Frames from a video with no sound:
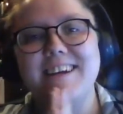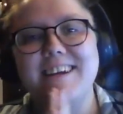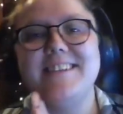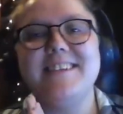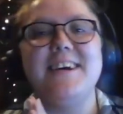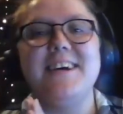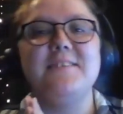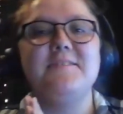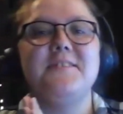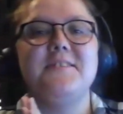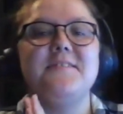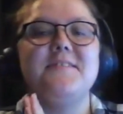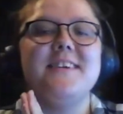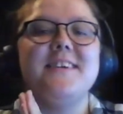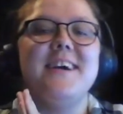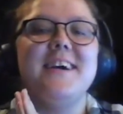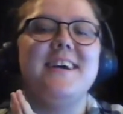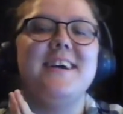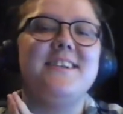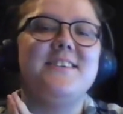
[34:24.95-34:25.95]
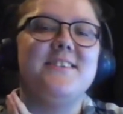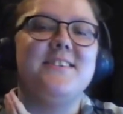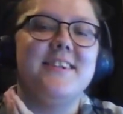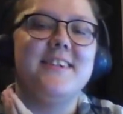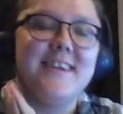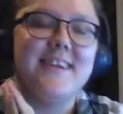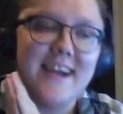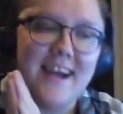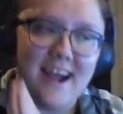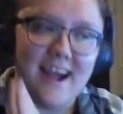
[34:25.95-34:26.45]
terms of the
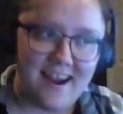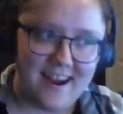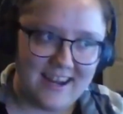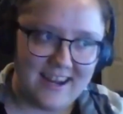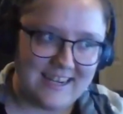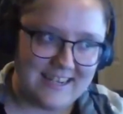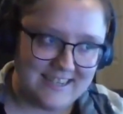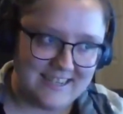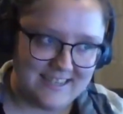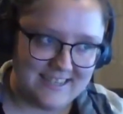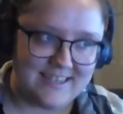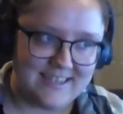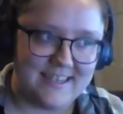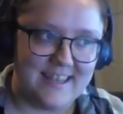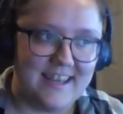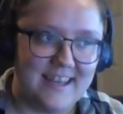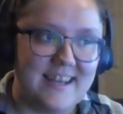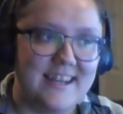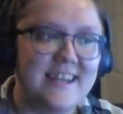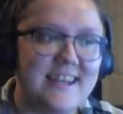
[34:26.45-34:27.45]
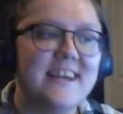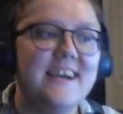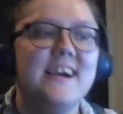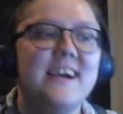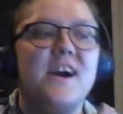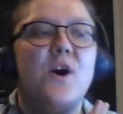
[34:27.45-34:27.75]
actual characters, then,